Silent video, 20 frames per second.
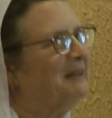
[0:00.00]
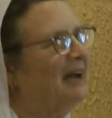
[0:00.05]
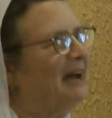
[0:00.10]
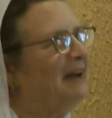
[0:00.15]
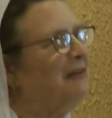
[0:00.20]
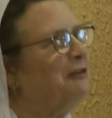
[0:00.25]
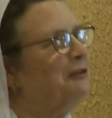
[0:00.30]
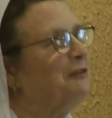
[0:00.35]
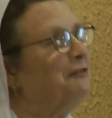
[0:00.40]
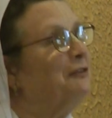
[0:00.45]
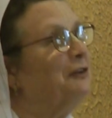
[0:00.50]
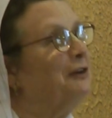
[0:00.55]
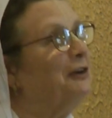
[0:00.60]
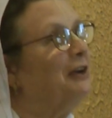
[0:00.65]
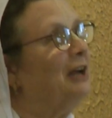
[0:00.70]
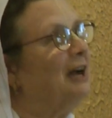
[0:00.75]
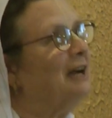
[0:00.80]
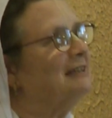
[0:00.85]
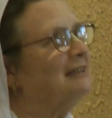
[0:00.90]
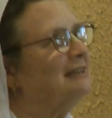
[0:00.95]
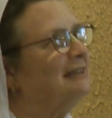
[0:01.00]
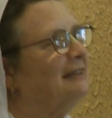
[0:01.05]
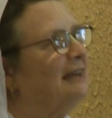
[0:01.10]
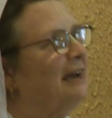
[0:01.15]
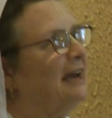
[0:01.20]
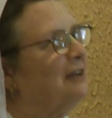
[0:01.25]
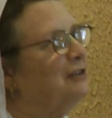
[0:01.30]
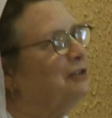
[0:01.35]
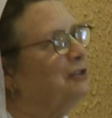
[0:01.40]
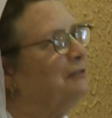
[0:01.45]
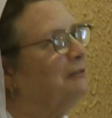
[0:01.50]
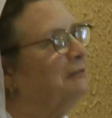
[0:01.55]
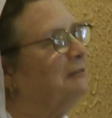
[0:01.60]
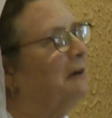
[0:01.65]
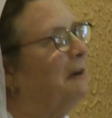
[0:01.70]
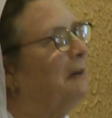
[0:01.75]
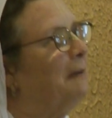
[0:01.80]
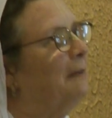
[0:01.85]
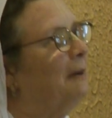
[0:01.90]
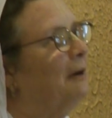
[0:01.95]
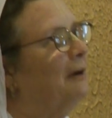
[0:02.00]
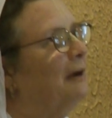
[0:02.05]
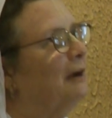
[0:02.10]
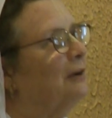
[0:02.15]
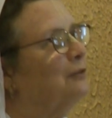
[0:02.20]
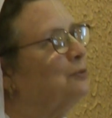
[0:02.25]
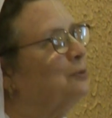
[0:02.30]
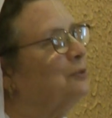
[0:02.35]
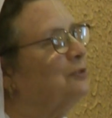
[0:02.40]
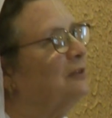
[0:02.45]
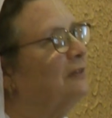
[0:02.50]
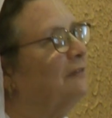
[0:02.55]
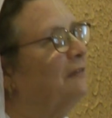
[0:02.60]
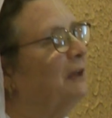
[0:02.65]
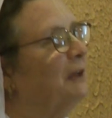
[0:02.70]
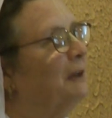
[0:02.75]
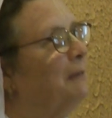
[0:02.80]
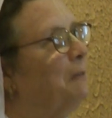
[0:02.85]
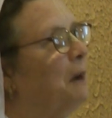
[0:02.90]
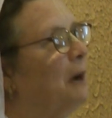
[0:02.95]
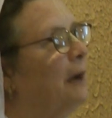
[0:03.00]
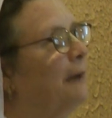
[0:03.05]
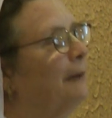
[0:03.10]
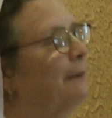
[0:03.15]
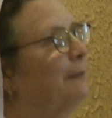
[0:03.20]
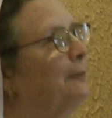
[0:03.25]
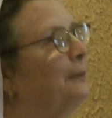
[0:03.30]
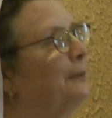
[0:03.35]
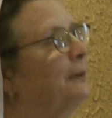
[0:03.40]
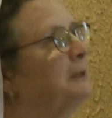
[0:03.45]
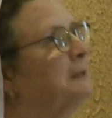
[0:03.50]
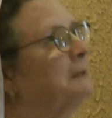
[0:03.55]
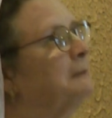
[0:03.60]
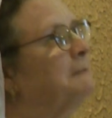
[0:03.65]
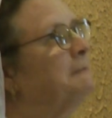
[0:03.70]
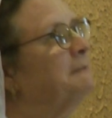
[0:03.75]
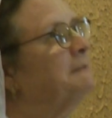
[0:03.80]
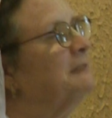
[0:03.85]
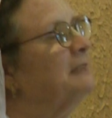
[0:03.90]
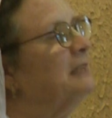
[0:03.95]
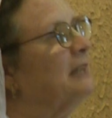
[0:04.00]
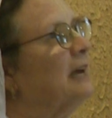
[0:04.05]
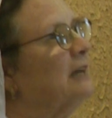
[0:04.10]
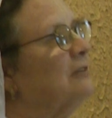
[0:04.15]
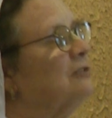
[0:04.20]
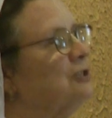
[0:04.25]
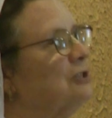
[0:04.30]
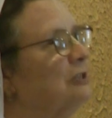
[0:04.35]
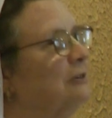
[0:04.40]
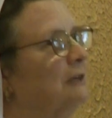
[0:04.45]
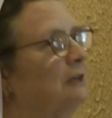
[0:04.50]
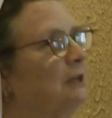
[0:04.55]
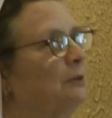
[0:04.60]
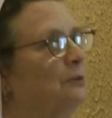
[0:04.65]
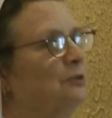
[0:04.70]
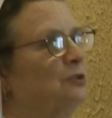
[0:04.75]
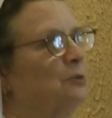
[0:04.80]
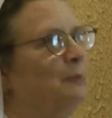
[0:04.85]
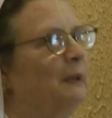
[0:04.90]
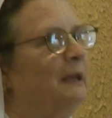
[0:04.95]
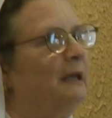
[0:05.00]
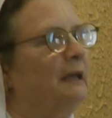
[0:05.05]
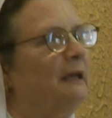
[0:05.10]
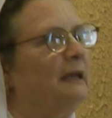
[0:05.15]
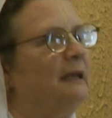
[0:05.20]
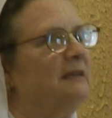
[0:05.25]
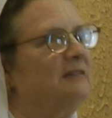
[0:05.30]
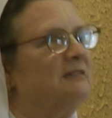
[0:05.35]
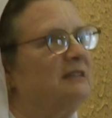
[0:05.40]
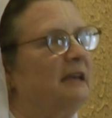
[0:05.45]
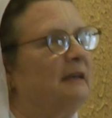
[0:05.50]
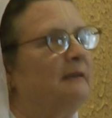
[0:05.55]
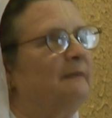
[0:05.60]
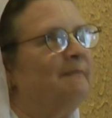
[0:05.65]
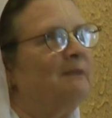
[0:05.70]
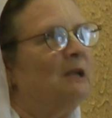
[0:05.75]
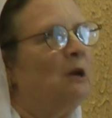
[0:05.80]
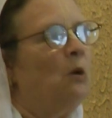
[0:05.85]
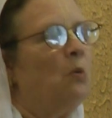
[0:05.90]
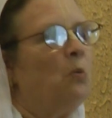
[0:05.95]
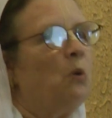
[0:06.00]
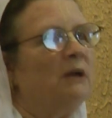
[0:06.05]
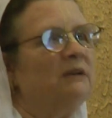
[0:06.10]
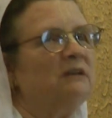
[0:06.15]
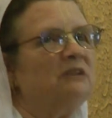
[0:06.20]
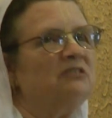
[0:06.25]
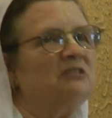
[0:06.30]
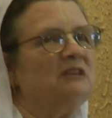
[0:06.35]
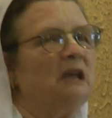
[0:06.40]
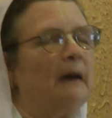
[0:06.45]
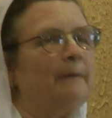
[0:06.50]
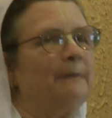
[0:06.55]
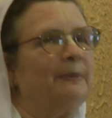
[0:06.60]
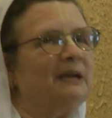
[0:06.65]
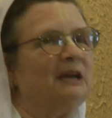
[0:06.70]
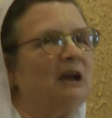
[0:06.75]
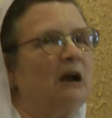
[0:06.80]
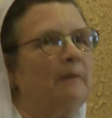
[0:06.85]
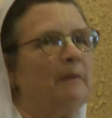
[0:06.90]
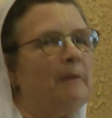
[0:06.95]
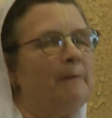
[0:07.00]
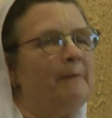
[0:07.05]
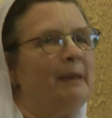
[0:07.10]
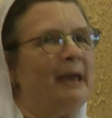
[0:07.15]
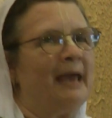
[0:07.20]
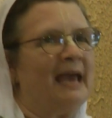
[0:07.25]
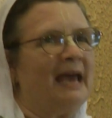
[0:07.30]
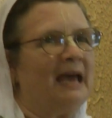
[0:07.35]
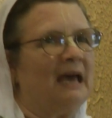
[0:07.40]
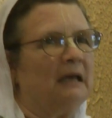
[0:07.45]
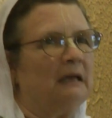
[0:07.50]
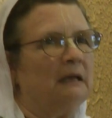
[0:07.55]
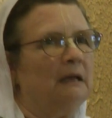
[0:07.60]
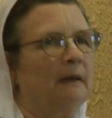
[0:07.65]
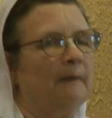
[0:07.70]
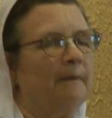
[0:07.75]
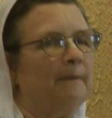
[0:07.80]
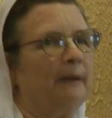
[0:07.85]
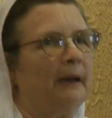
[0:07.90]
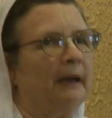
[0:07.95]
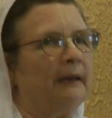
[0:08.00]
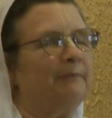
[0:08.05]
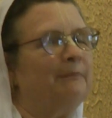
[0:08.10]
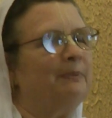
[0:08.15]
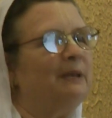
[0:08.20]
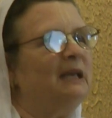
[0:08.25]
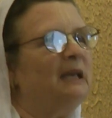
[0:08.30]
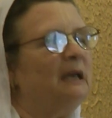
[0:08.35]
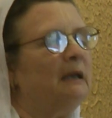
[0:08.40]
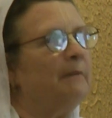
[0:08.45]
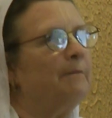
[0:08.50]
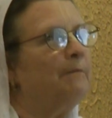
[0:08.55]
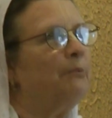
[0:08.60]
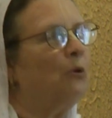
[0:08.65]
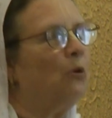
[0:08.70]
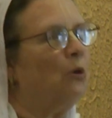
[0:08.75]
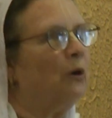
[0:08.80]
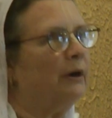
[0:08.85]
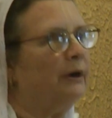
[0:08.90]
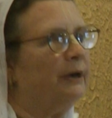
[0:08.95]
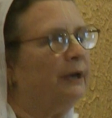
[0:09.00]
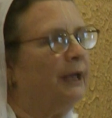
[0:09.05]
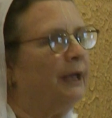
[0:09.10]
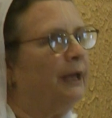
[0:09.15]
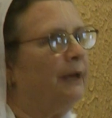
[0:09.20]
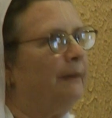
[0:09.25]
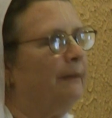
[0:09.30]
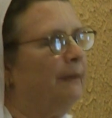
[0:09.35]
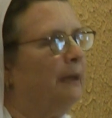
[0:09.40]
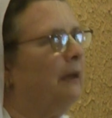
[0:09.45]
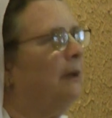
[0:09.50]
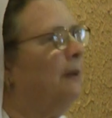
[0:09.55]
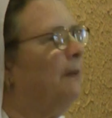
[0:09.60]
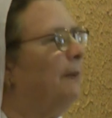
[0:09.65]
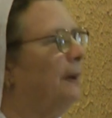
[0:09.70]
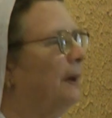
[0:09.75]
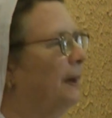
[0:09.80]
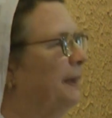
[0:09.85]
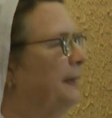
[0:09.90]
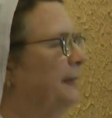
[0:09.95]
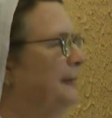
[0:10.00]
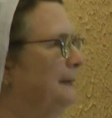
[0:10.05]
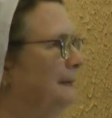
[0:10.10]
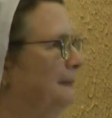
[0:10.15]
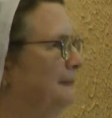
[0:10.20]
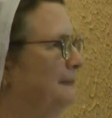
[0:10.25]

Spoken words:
I heard a very nice class Shivaram Maharaj was giving in Mayapur last year, and he was speaking, he said, one does not become a man by being born in a male body.